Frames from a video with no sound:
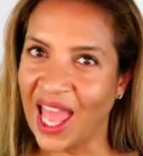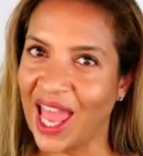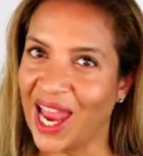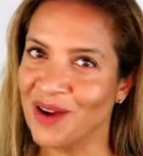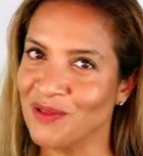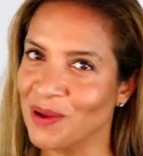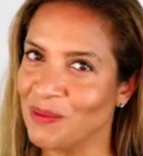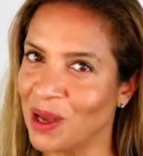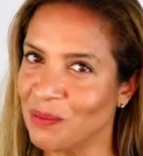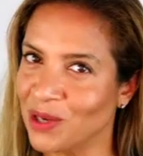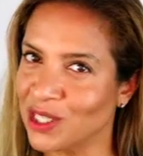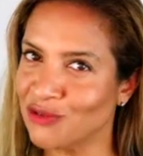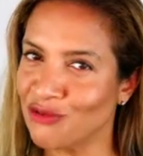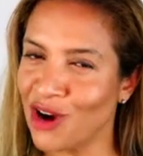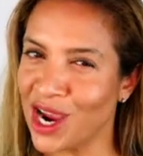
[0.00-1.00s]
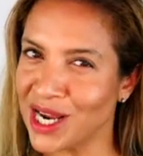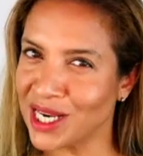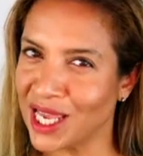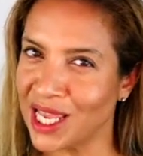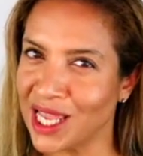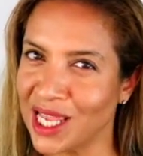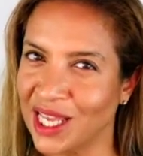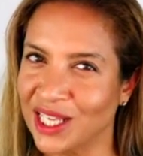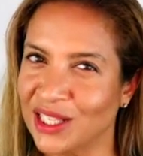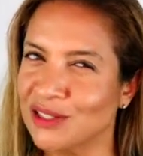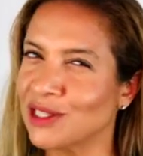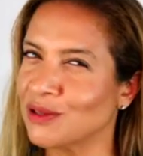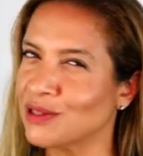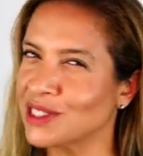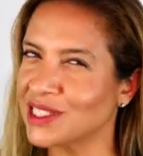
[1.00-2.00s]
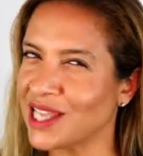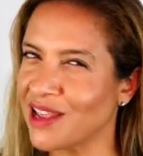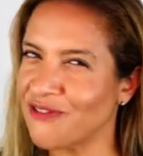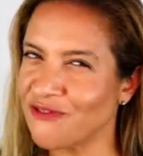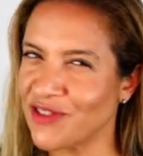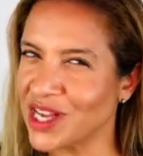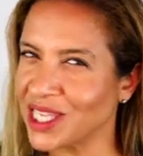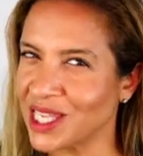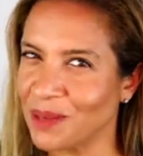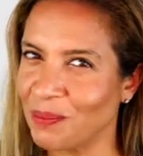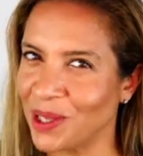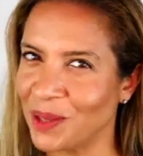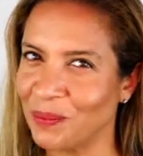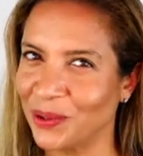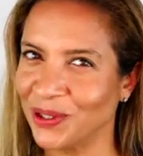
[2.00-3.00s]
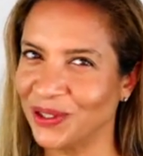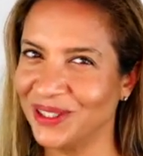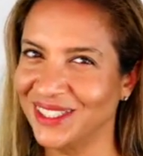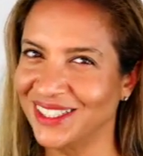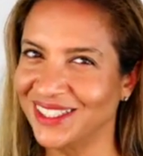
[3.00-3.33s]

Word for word: and remember it's Friday, so stay funky, people.